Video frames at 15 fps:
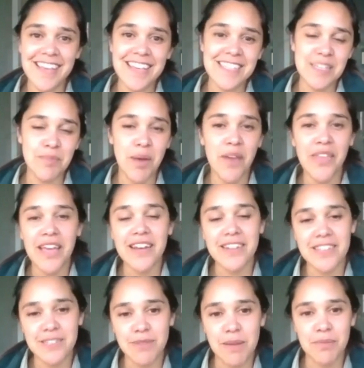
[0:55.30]
So by the end of
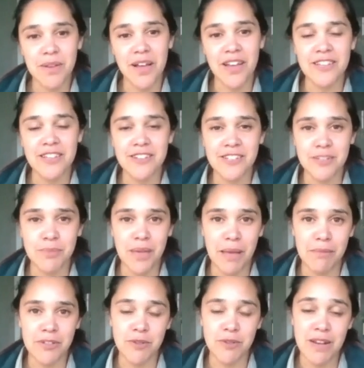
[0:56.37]
this webinar, you should be
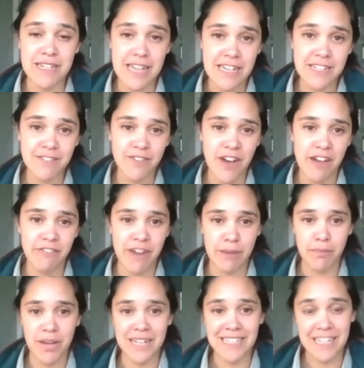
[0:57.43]
able to identify a red
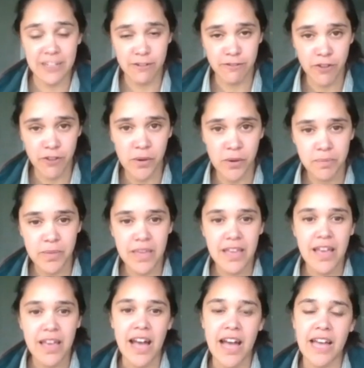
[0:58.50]
mite in your flock
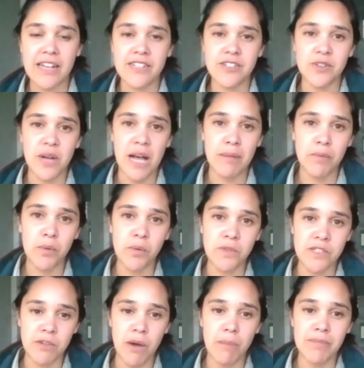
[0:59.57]
and
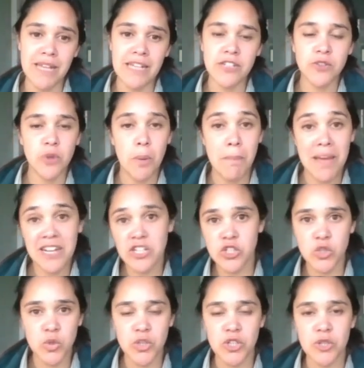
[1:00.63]
also update or amend
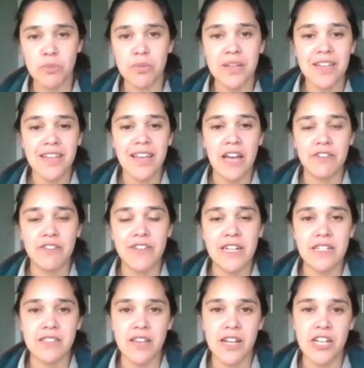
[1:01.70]
your coop and
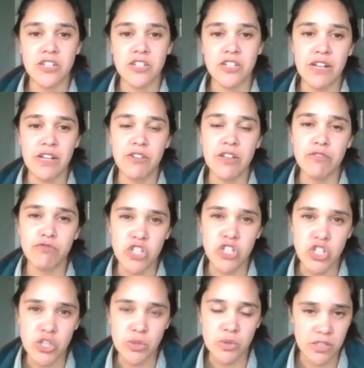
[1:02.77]
redesign it to really
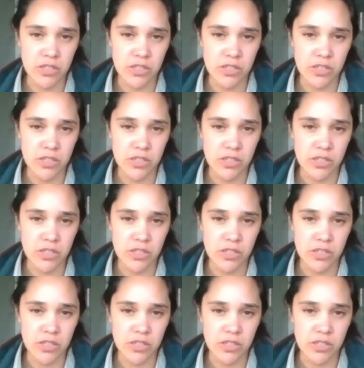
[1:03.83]
reduce